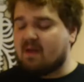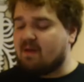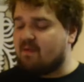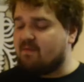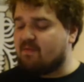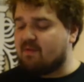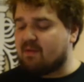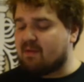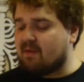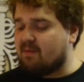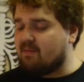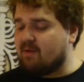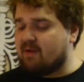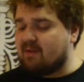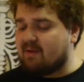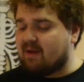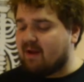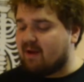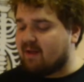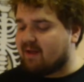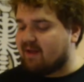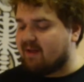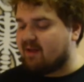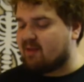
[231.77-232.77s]
For some reason,
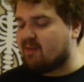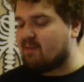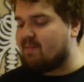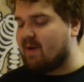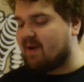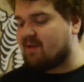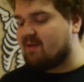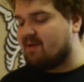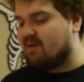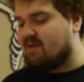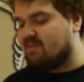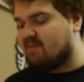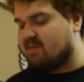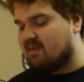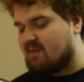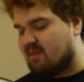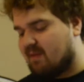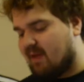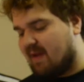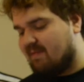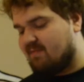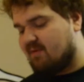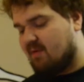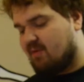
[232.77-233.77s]
I expected them to
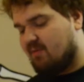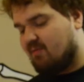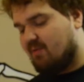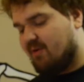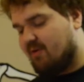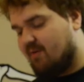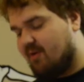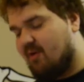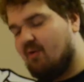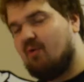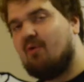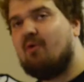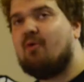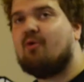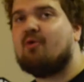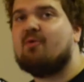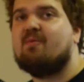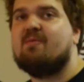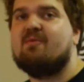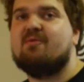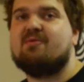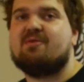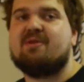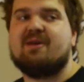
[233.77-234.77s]
have this really
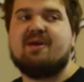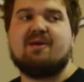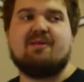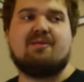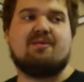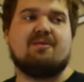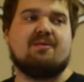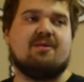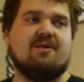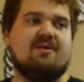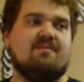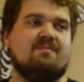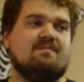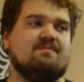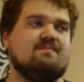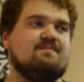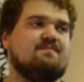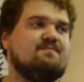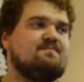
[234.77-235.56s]
horrible taste to them.